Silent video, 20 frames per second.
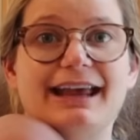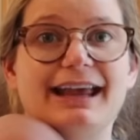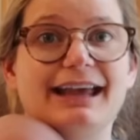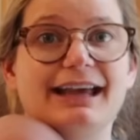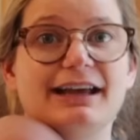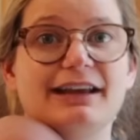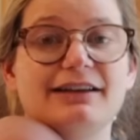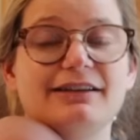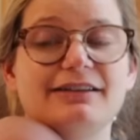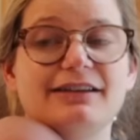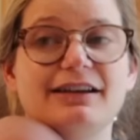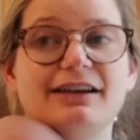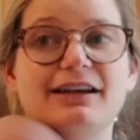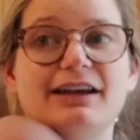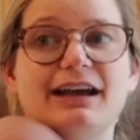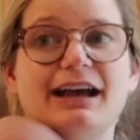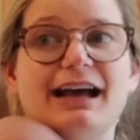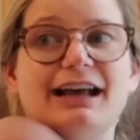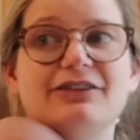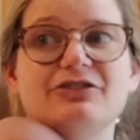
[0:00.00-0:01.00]
and
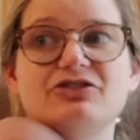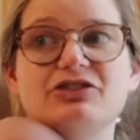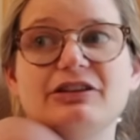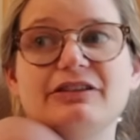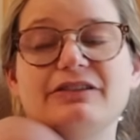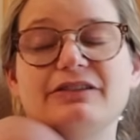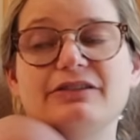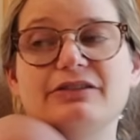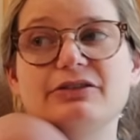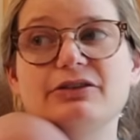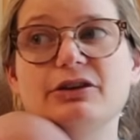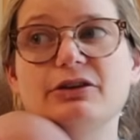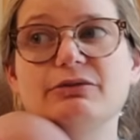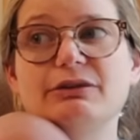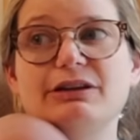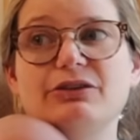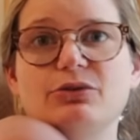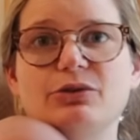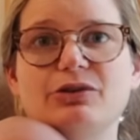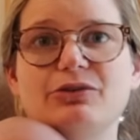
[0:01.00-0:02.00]
as just a
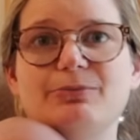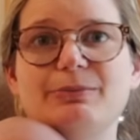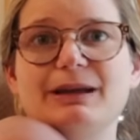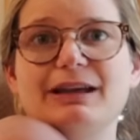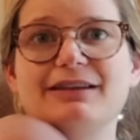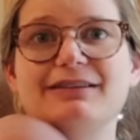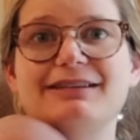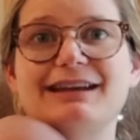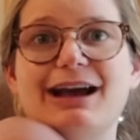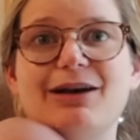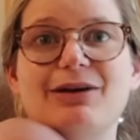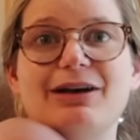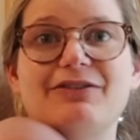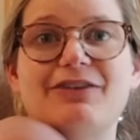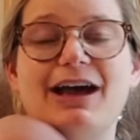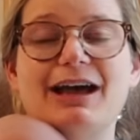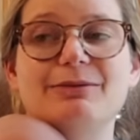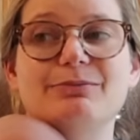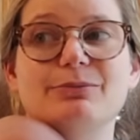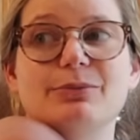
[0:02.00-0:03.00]
resource, because now I've
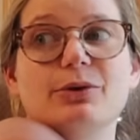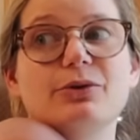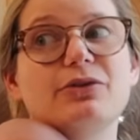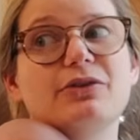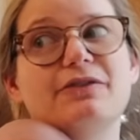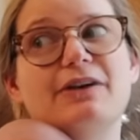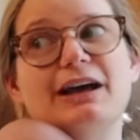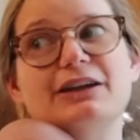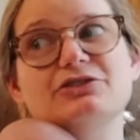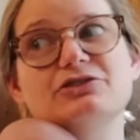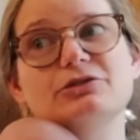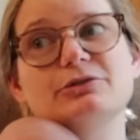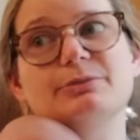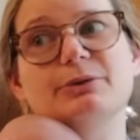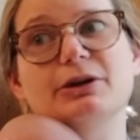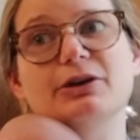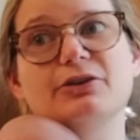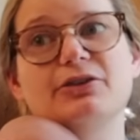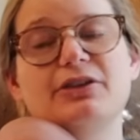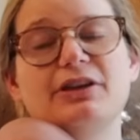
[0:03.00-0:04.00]
had both a vaginal
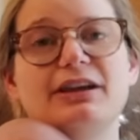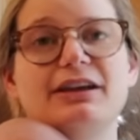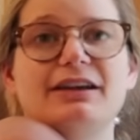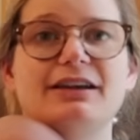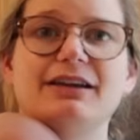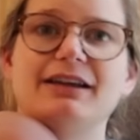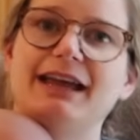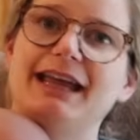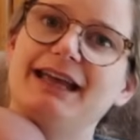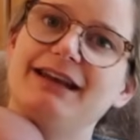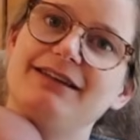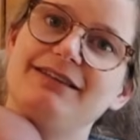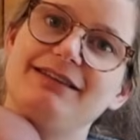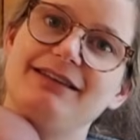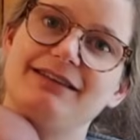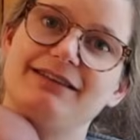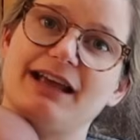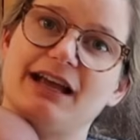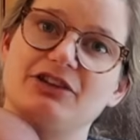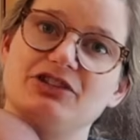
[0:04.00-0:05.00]
birth and a
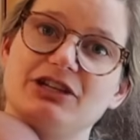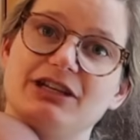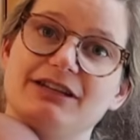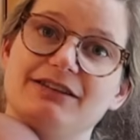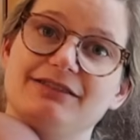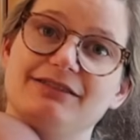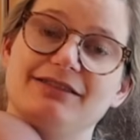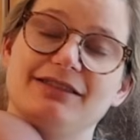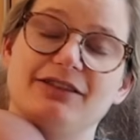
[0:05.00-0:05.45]
C-section.